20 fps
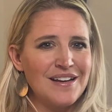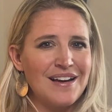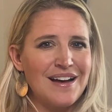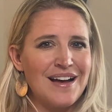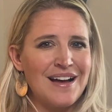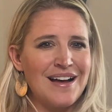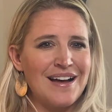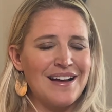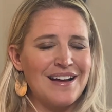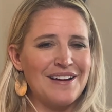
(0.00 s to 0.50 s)

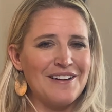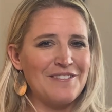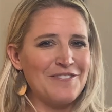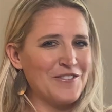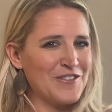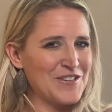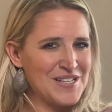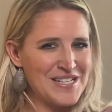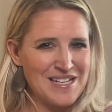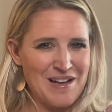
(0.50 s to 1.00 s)

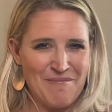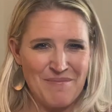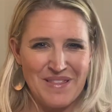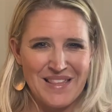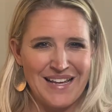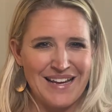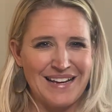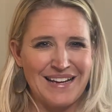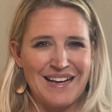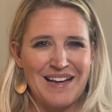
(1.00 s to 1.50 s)
for
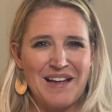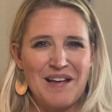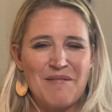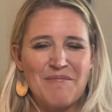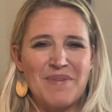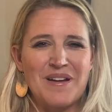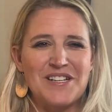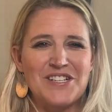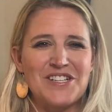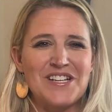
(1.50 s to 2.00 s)
something,
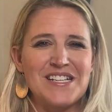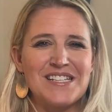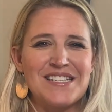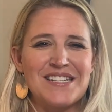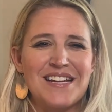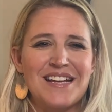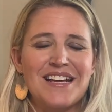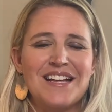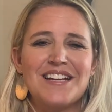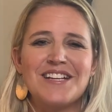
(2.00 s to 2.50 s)
but
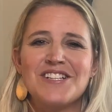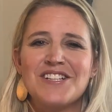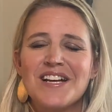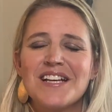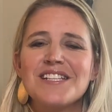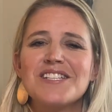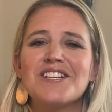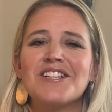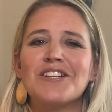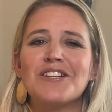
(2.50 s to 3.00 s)

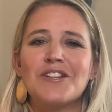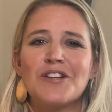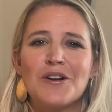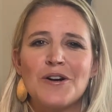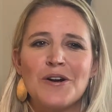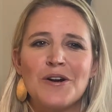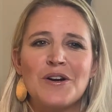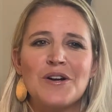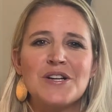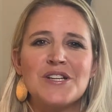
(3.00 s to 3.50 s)
just
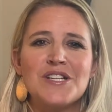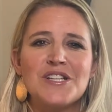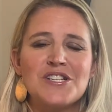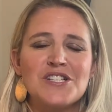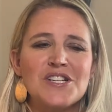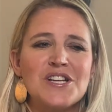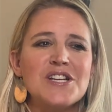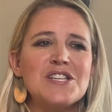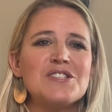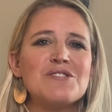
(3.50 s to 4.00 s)
learn to
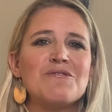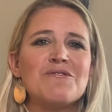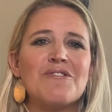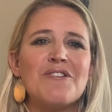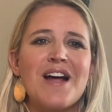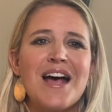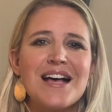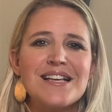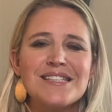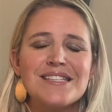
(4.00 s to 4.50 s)
just
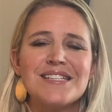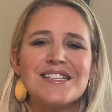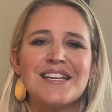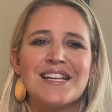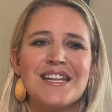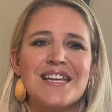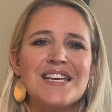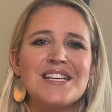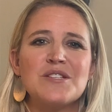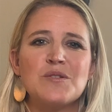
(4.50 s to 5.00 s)
rest
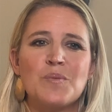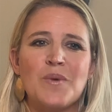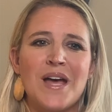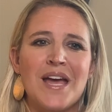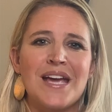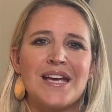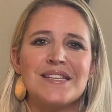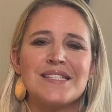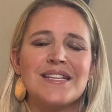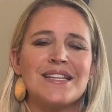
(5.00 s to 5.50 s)
in his
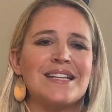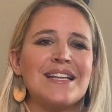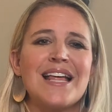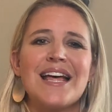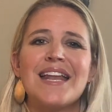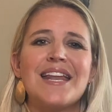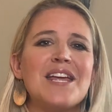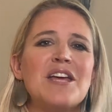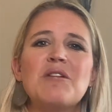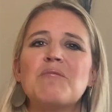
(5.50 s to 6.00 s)
ways and
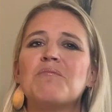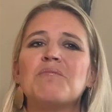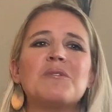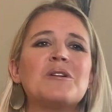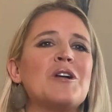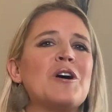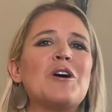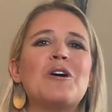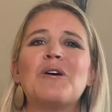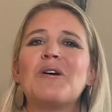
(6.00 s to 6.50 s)
let him
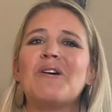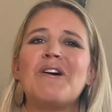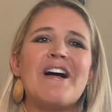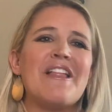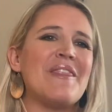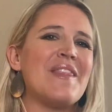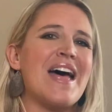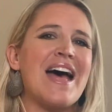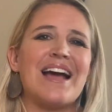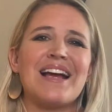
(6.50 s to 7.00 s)
blow
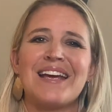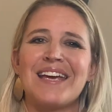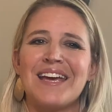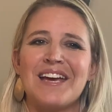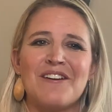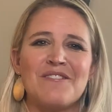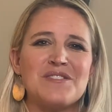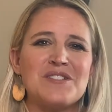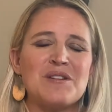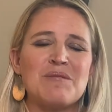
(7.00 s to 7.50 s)
on that
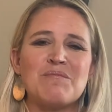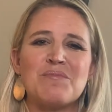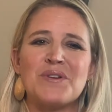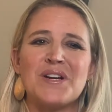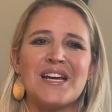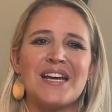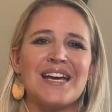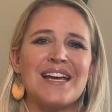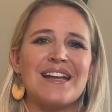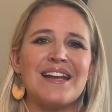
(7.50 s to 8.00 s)
gift and
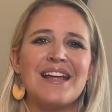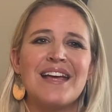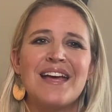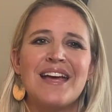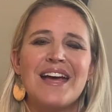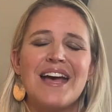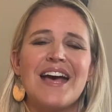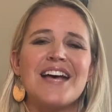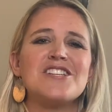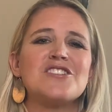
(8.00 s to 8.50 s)
bring it
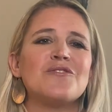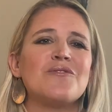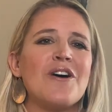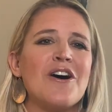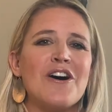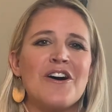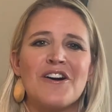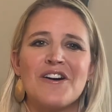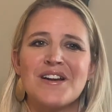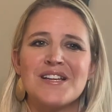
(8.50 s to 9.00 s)
as
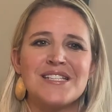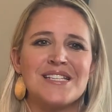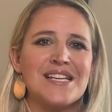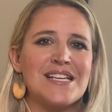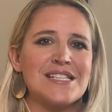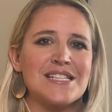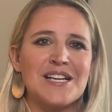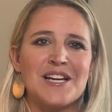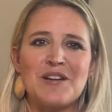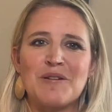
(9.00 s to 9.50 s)
far as
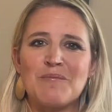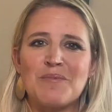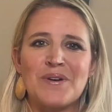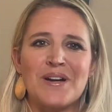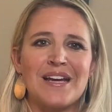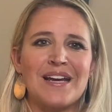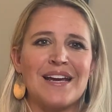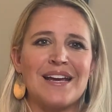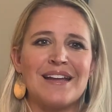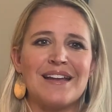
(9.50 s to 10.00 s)
he's going to
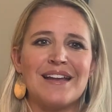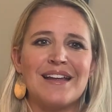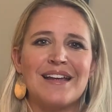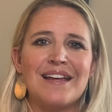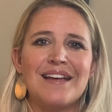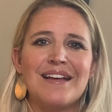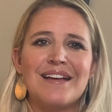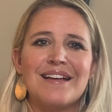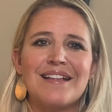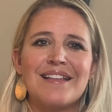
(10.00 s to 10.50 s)
bring it.
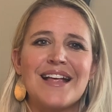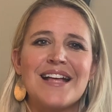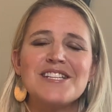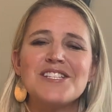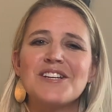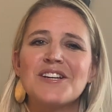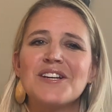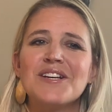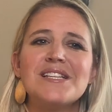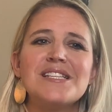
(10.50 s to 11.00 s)
That's
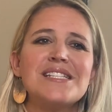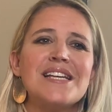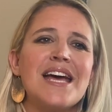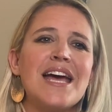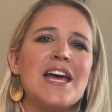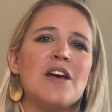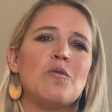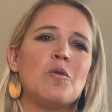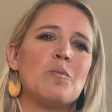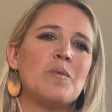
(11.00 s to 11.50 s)
a good
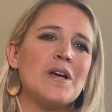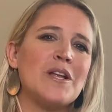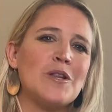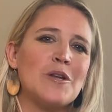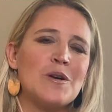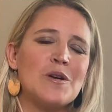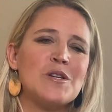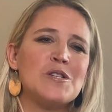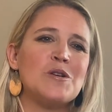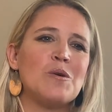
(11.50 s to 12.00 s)
day when we
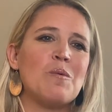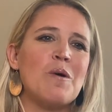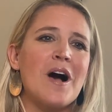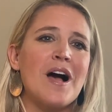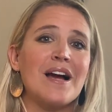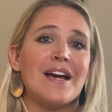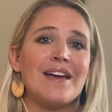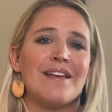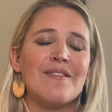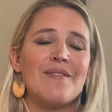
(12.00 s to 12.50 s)
learn to
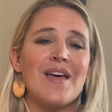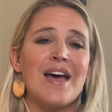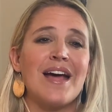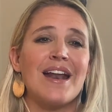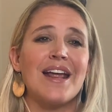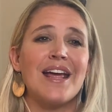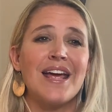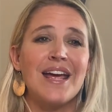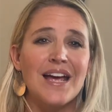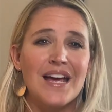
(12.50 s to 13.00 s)
walk in
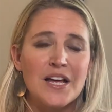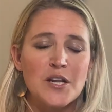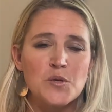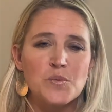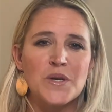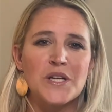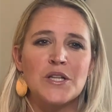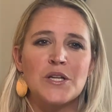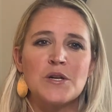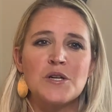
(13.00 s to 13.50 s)
that and
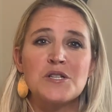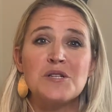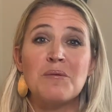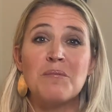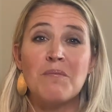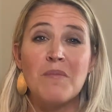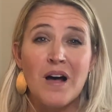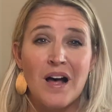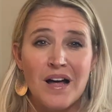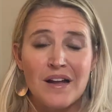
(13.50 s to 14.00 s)
we learn to
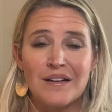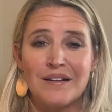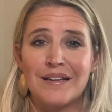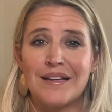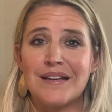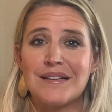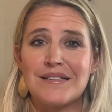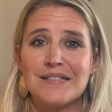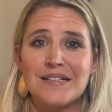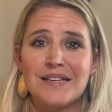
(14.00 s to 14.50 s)
model
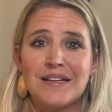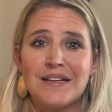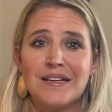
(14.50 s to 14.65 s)
it.